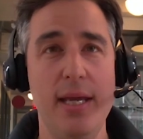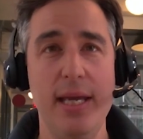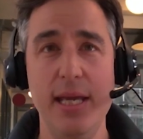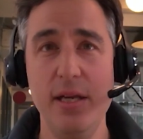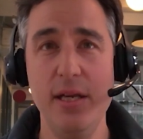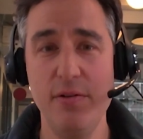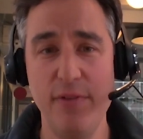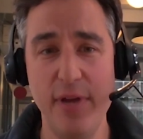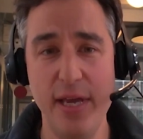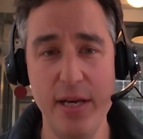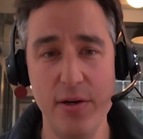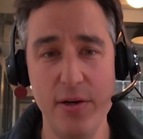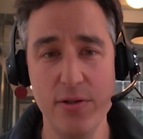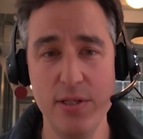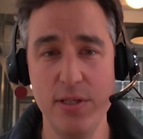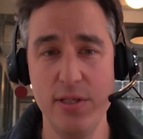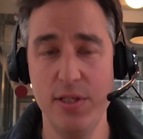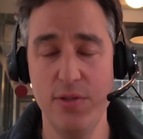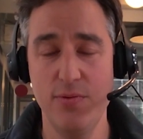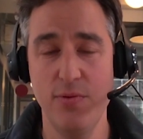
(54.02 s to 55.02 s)
innovators
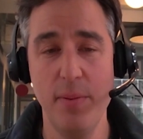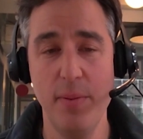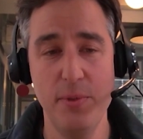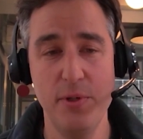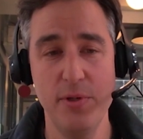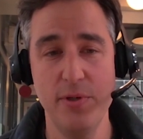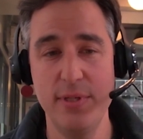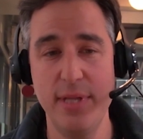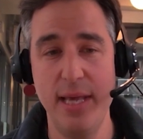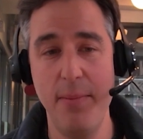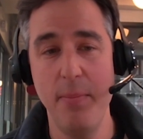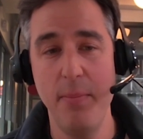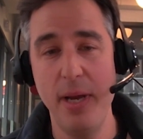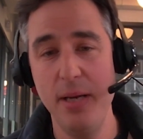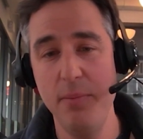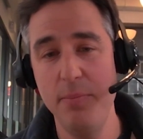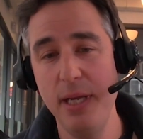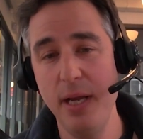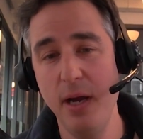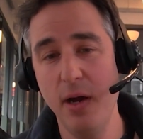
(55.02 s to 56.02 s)
and disruptors that
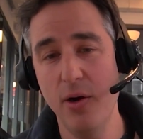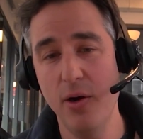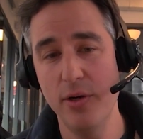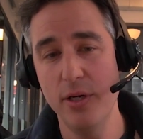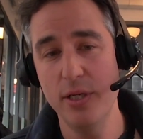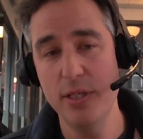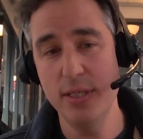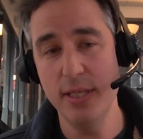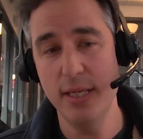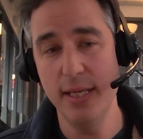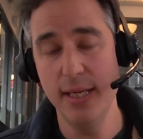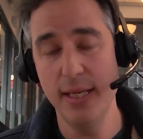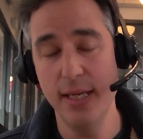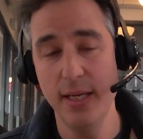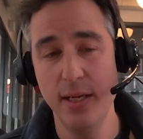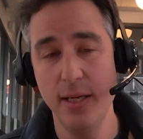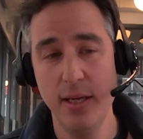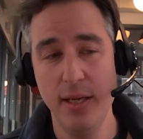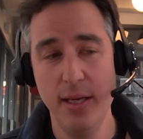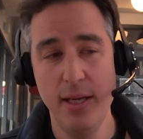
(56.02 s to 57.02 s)
might be harnessing